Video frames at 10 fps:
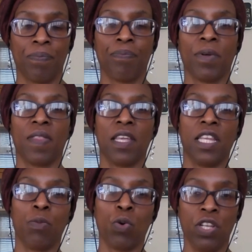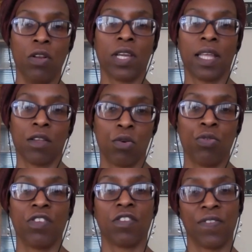But then when you look at the
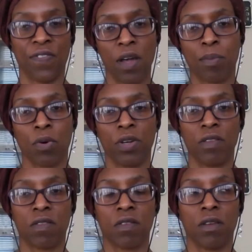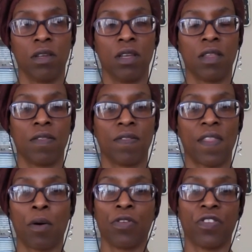causes of fibroids,
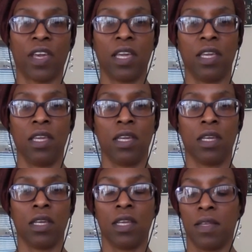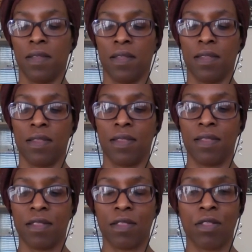they'll say
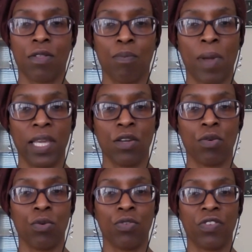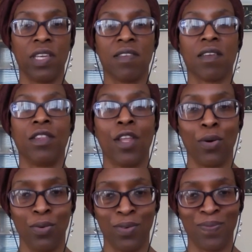the main cause is
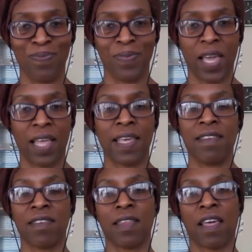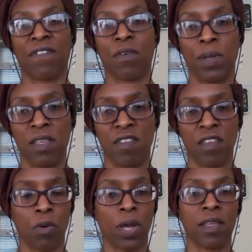unknown. And they say that for
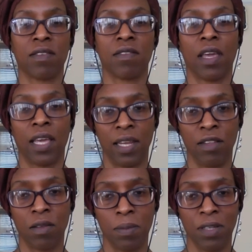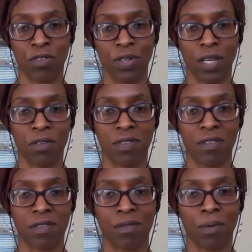PCOS and
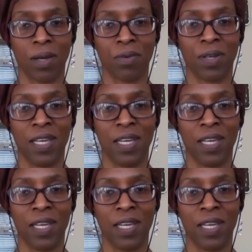endometriosis as well.